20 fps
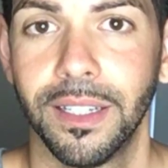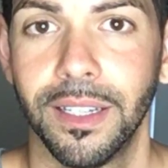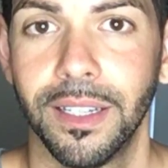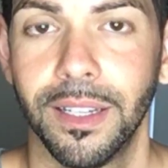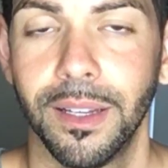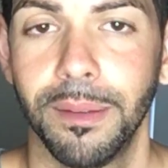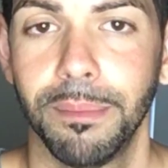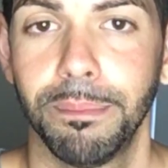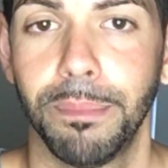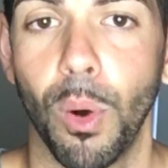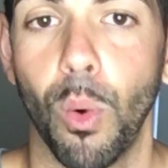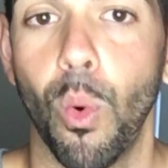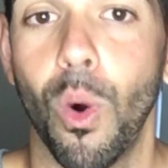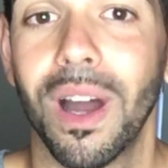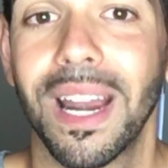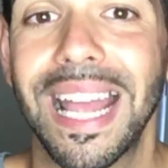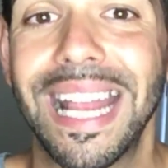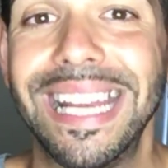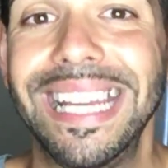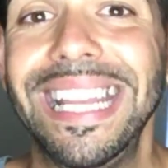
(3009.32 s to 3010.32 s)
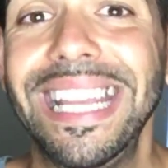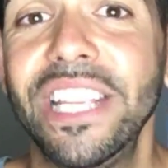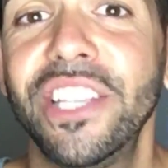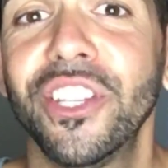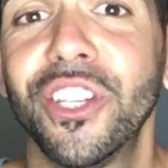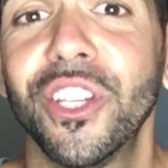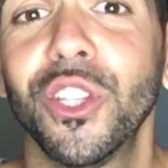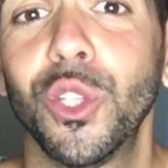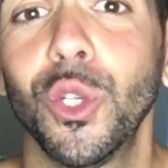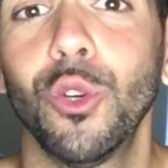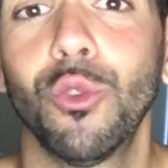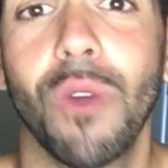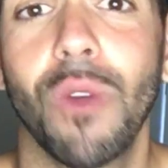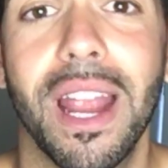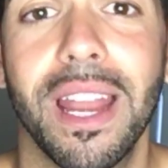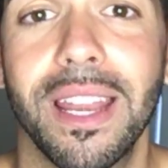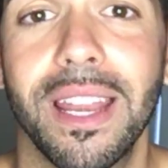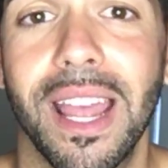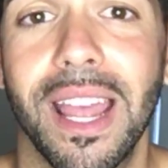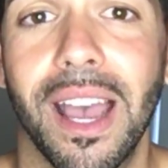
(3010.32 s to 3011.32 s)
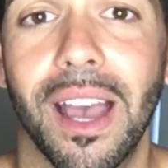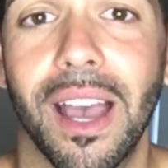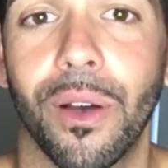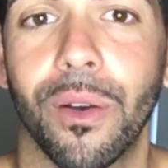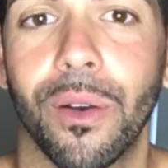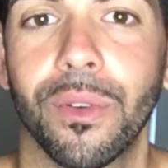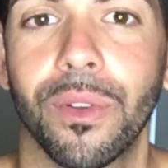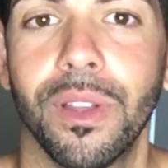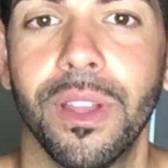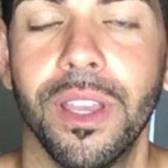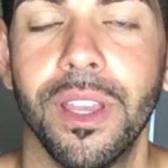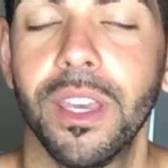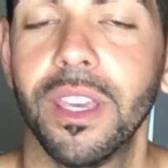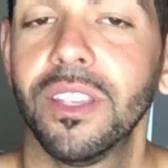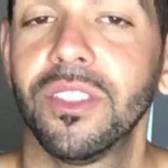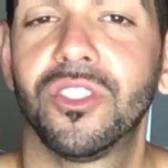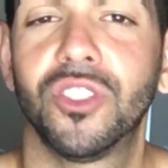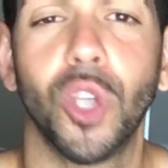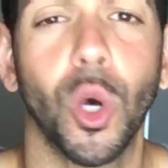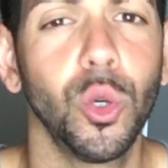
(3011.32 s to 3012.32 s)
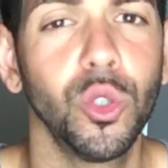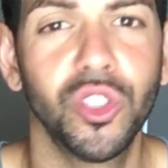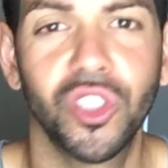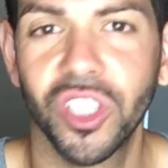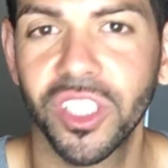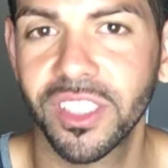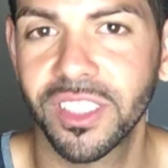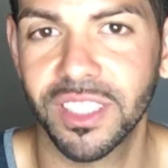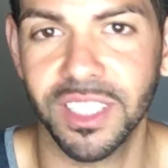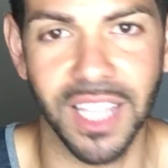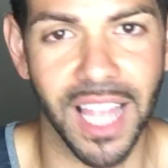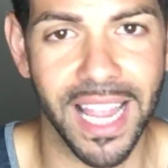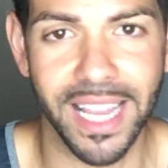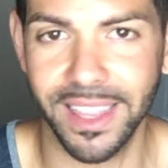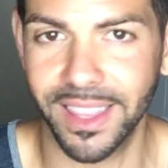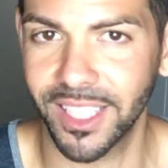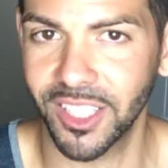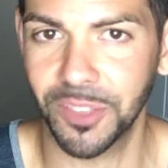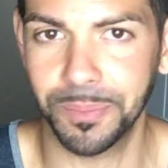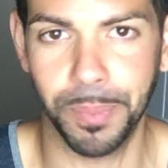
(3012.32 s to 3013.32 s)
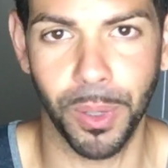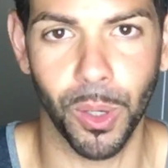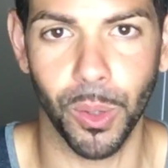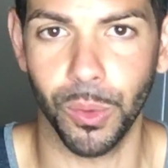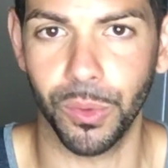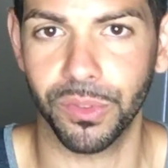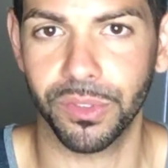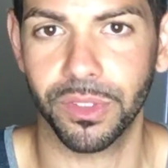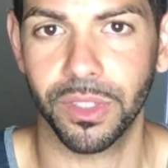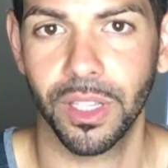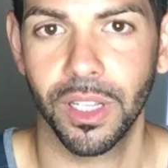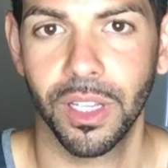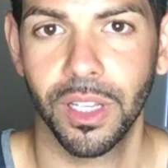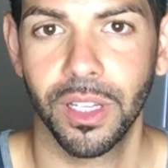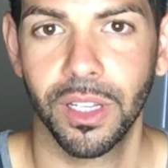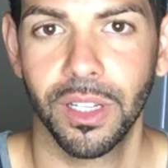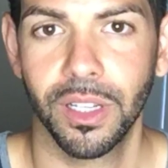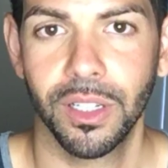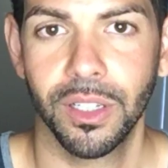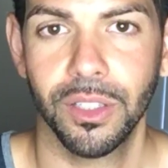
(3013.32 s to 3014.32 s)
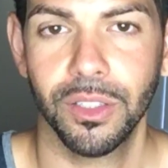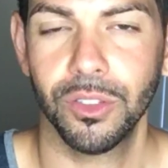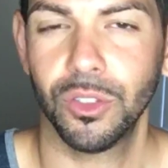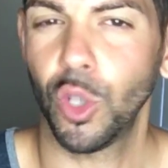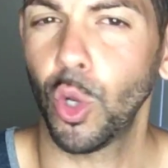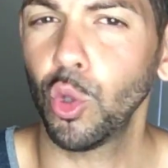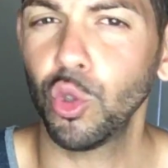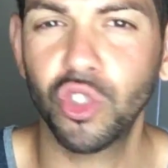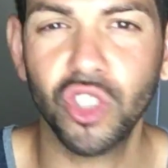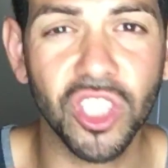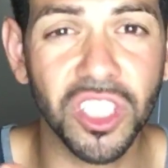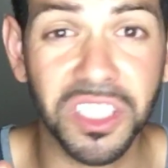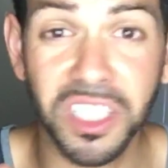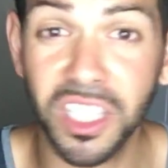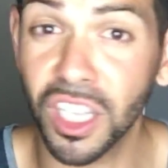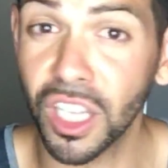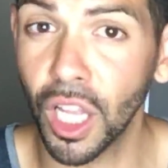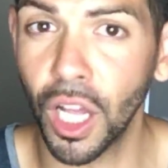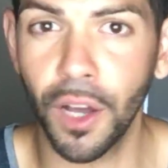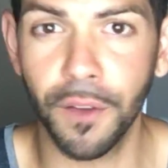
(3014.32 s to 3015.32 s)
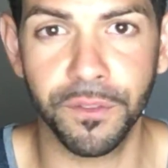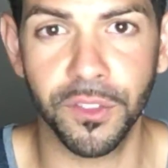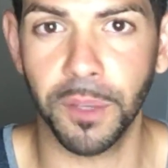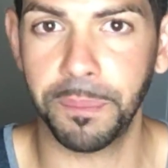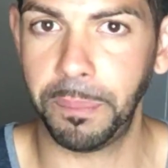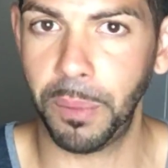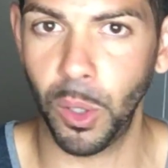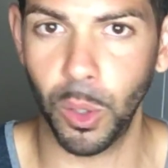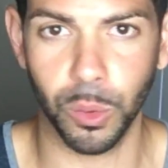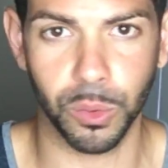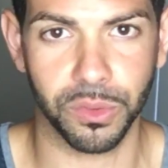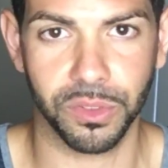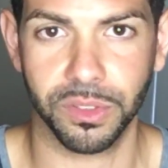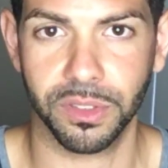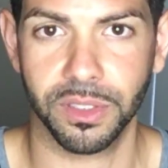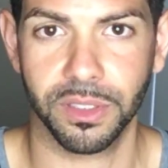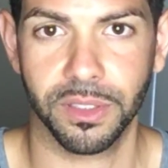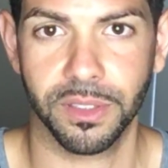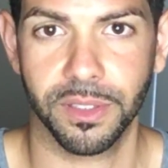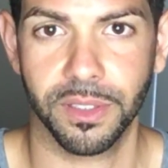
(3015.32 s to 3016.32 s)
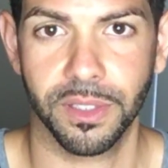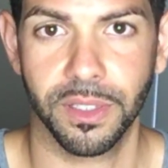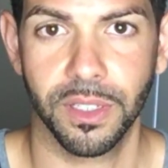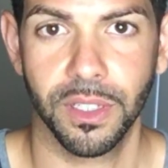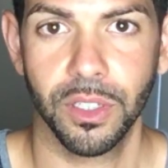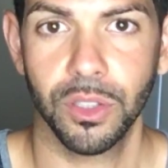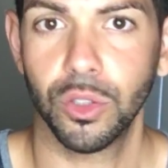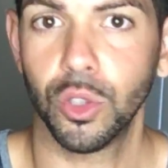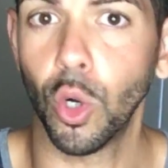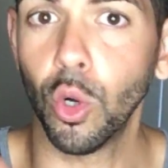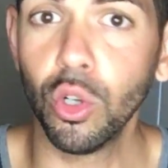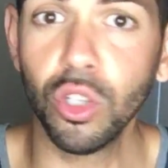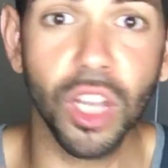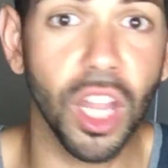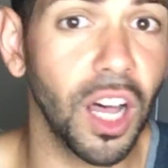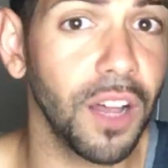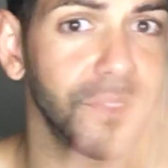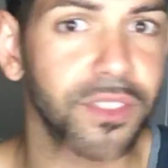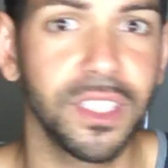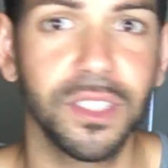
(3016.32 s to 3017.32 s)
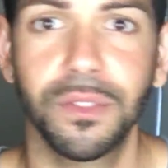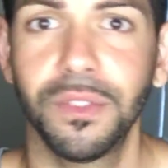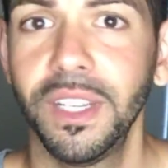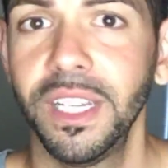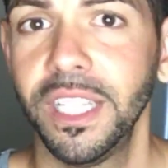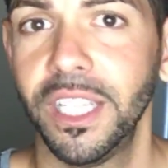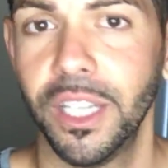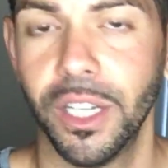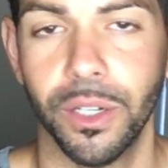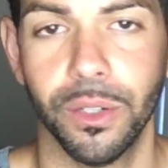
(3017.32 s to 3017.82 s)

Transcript: But what I need you to do right now is don't just like this post. Don't just love the post. Don't love this video.